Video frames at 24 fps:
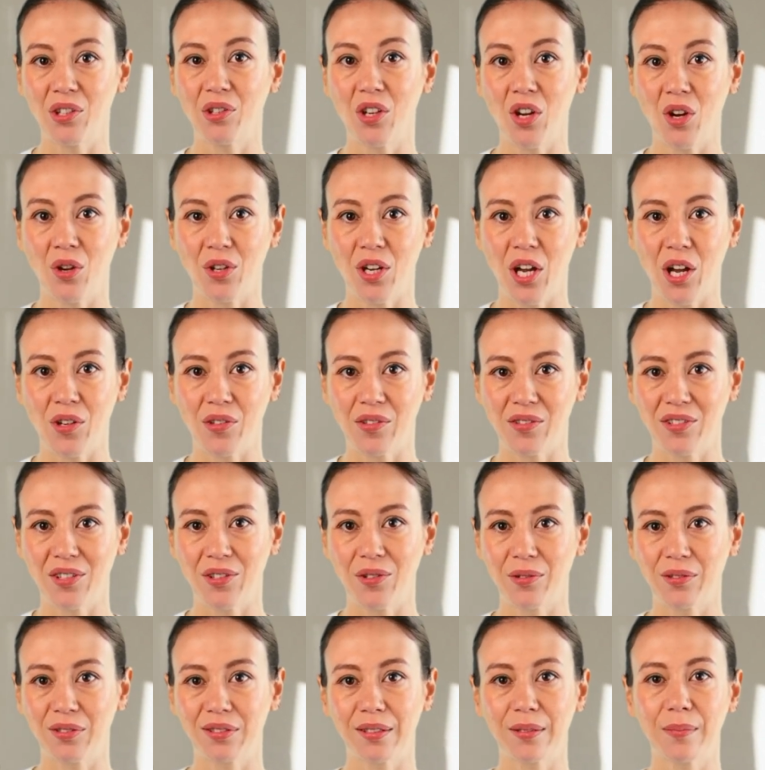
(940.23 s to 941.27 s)
Who knows?
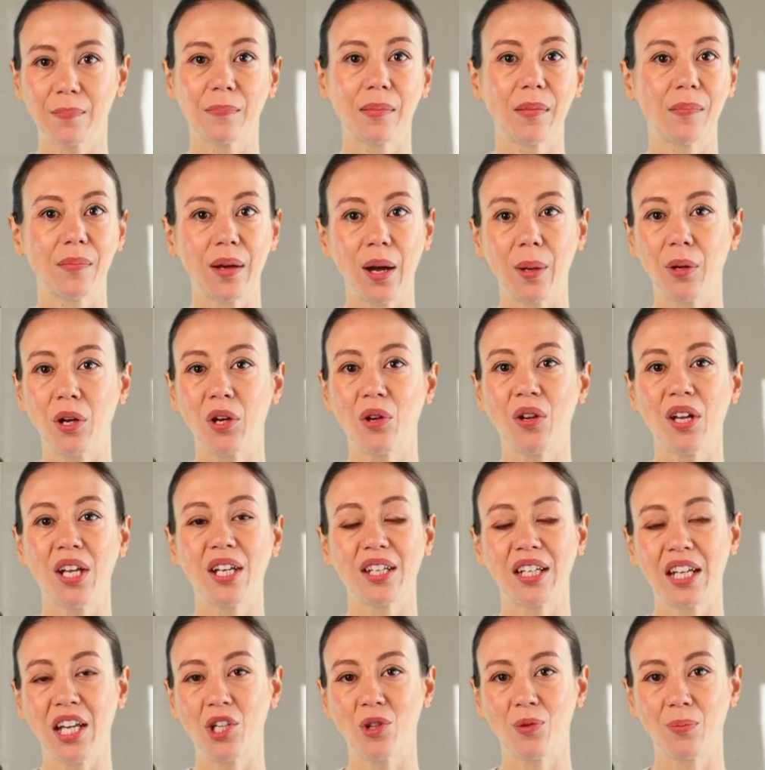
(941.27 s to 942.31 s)
Maybe you can
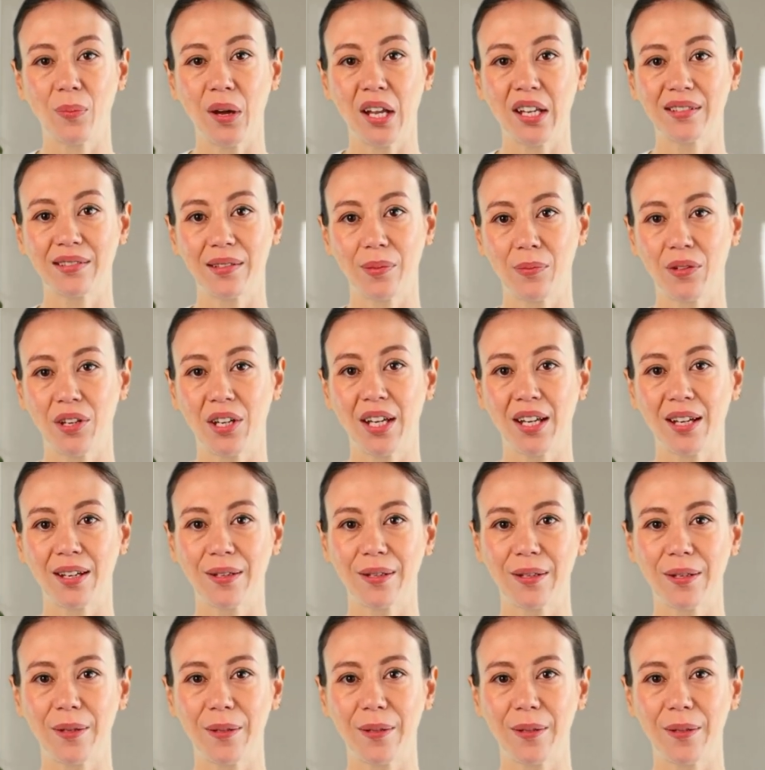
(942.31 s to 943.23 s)
teach me something.